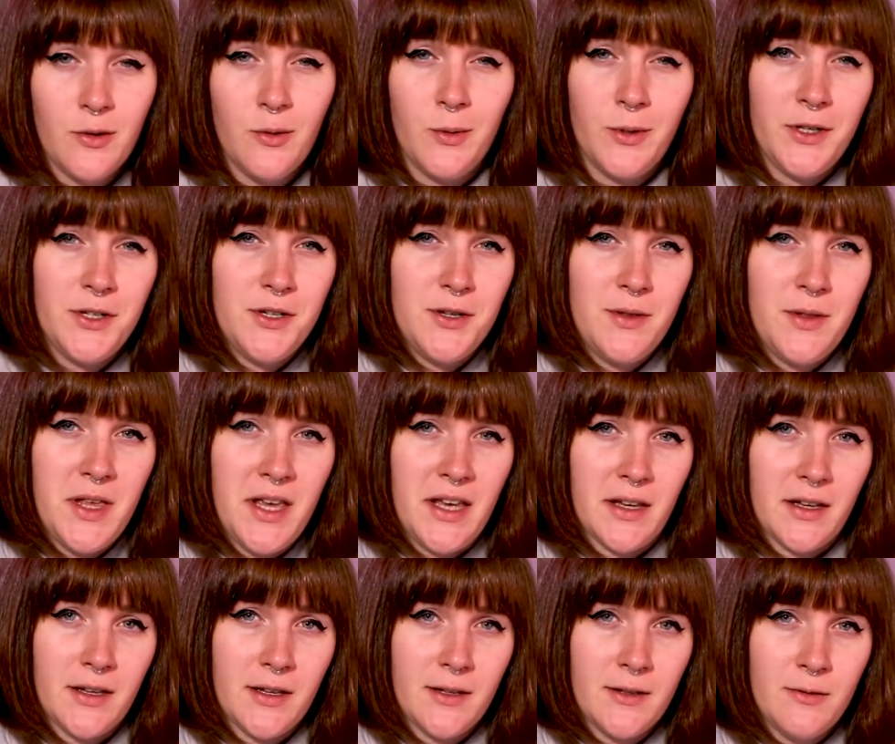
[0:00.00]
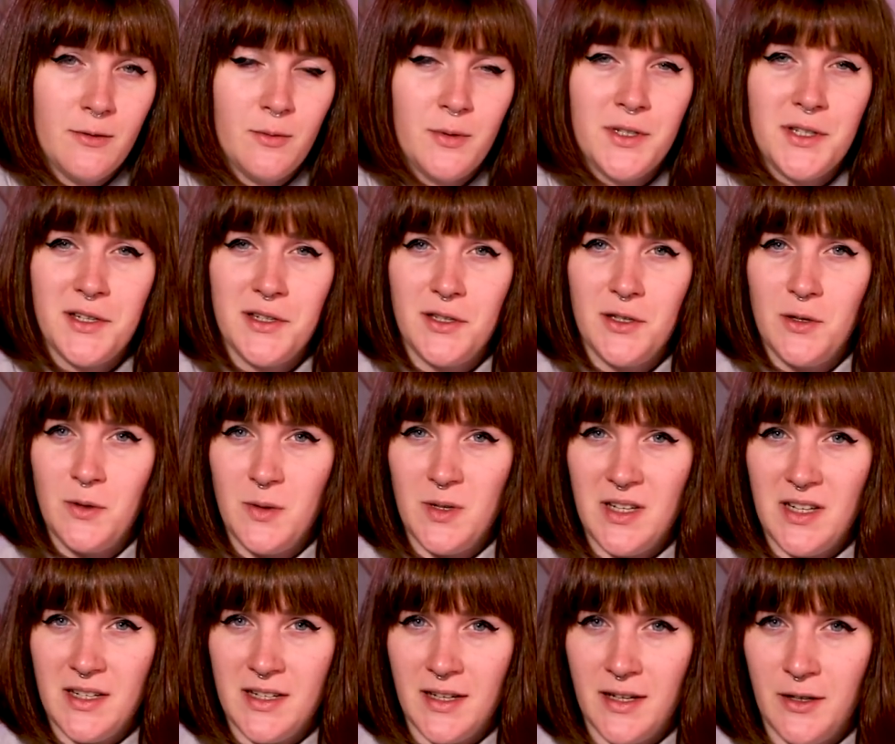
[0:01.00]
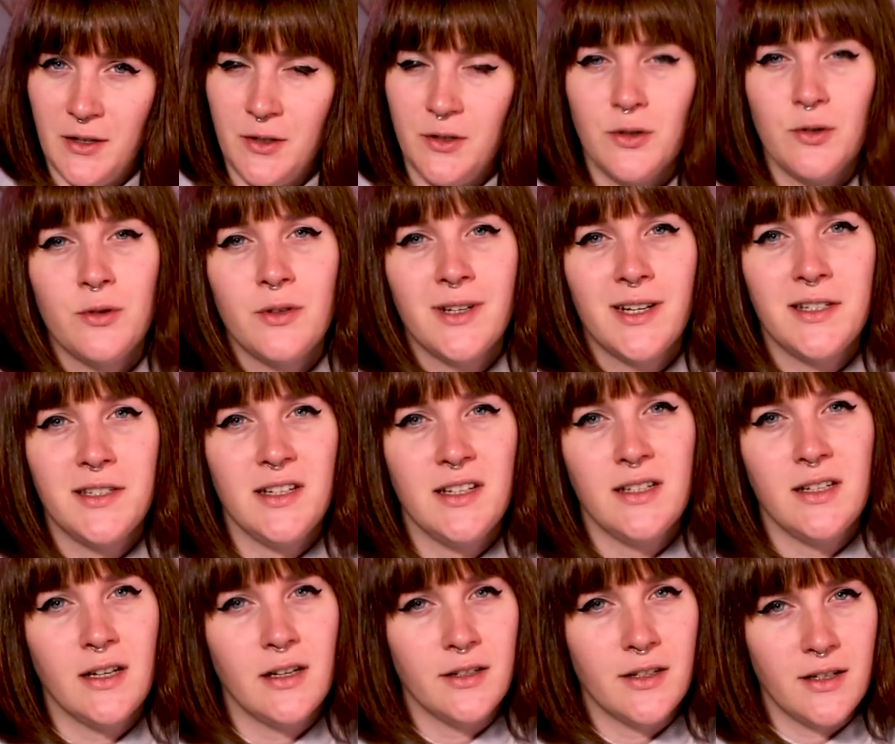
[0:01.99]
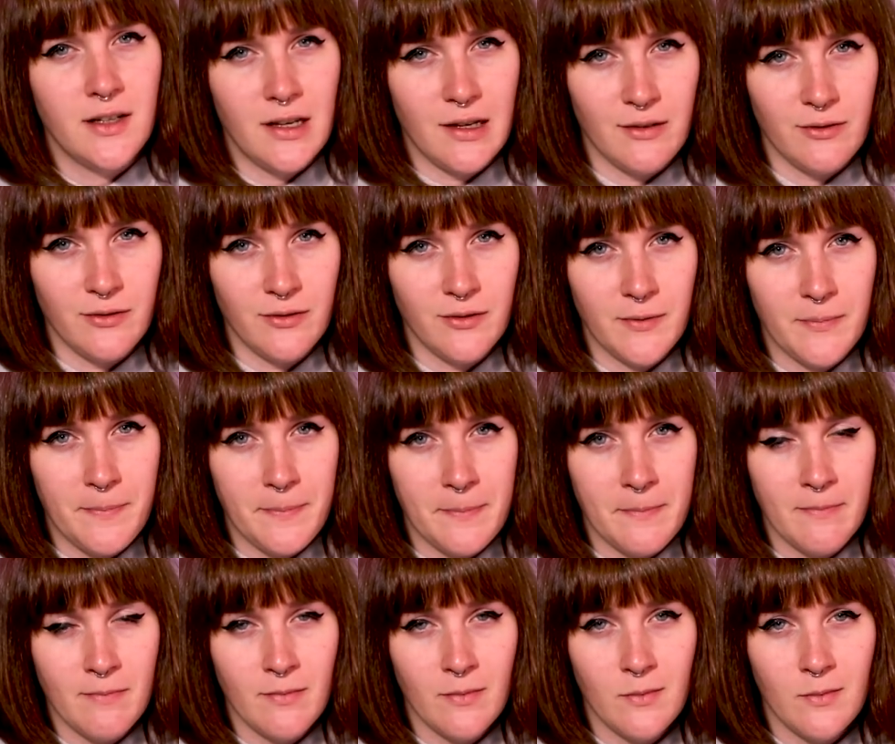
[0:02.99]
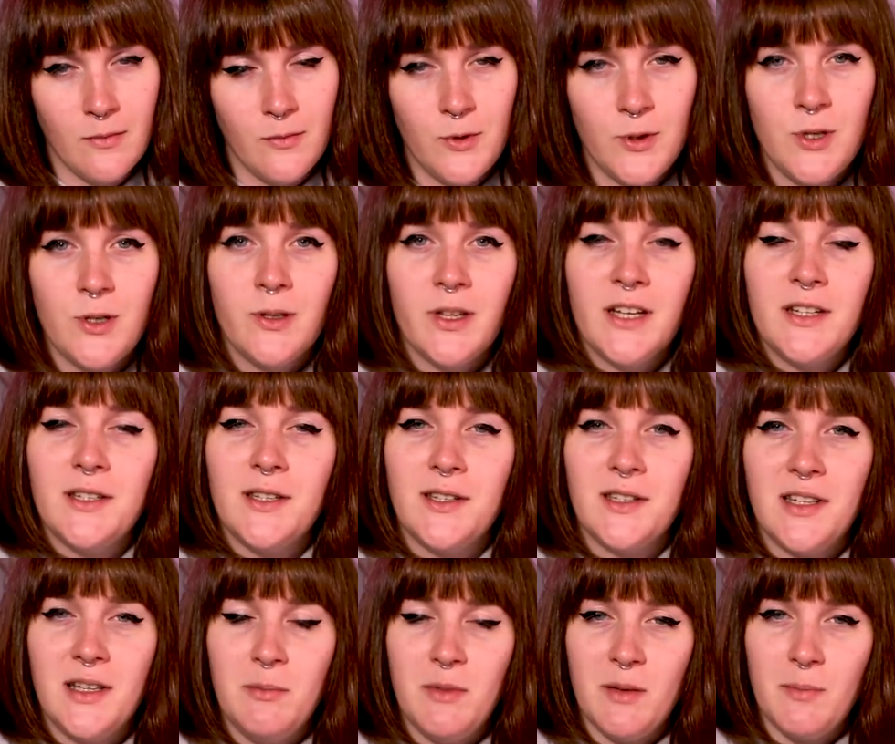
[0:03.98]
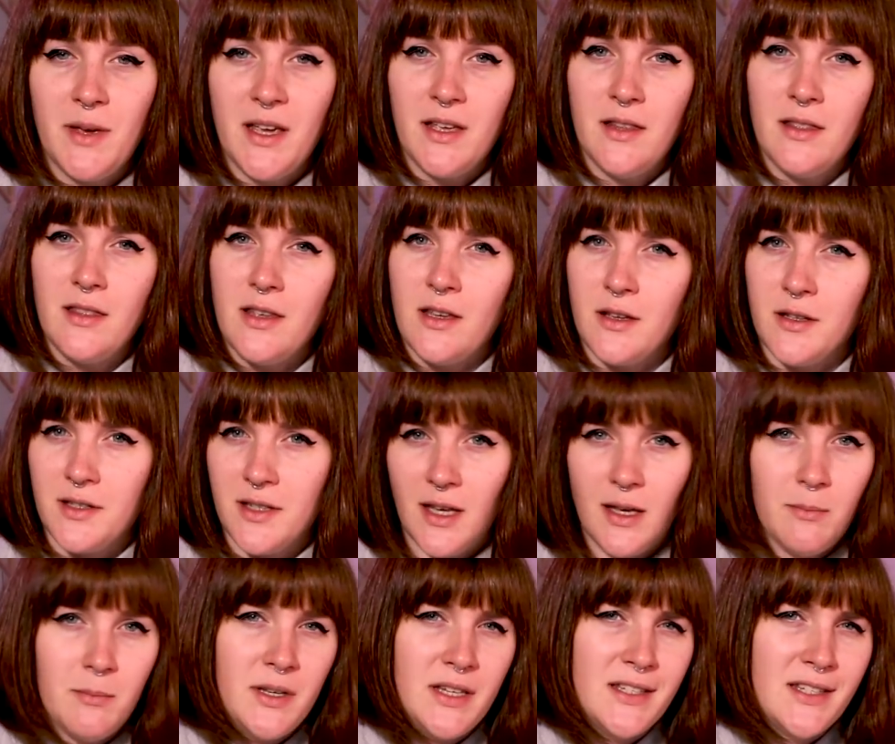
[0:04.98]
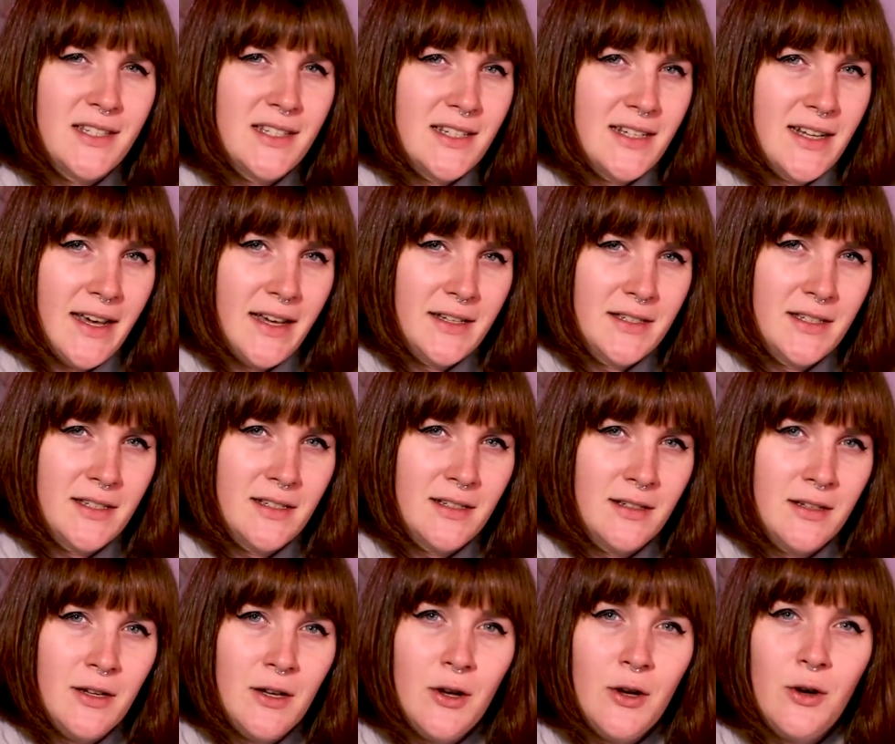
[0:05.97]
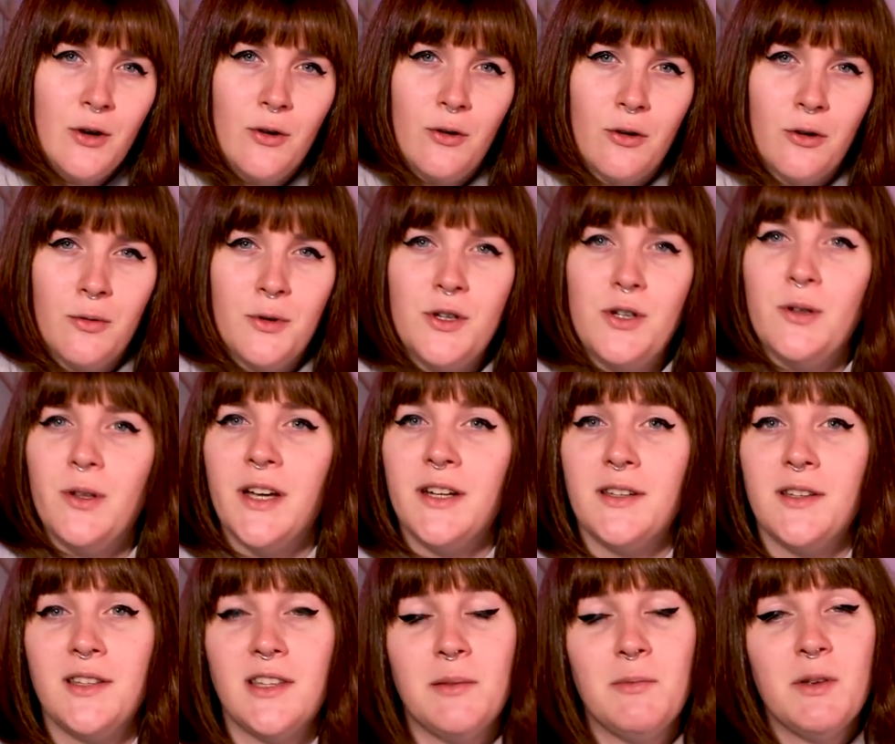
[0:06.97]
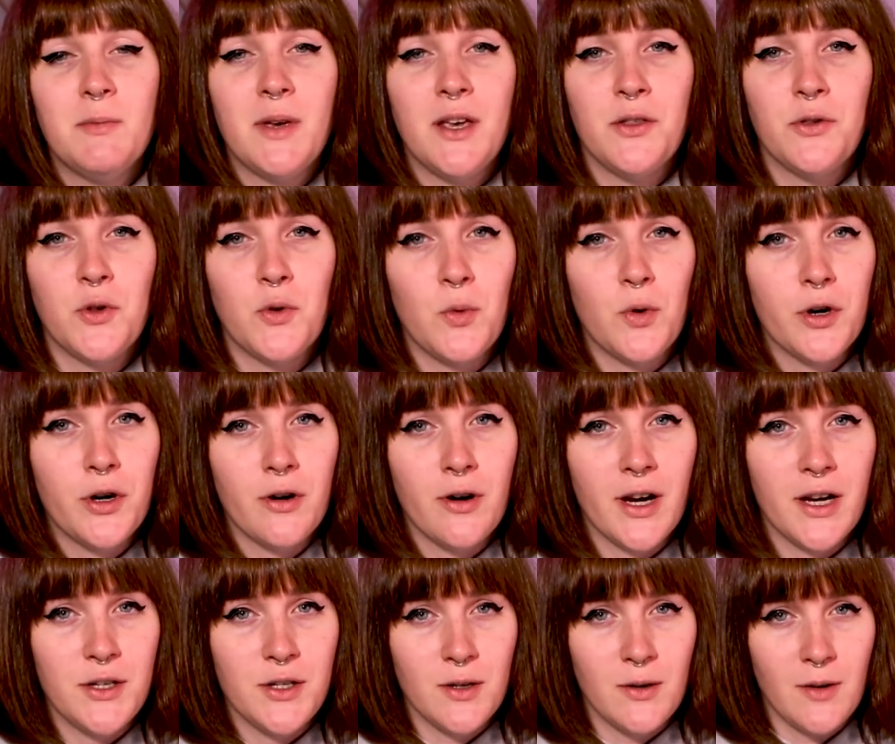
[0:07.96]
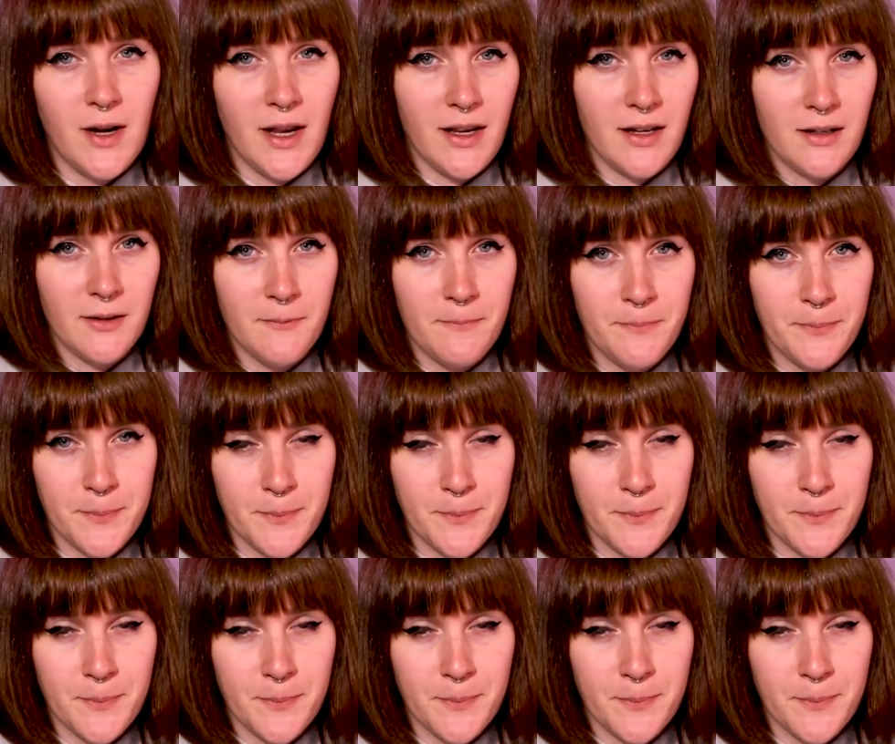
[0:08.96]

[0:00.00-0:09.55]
What did you think? Was it too detailed or not detailed enough? Would you like to see me paint the Untamed Beasts next? Or would you like to see me paint the Warcry terrain?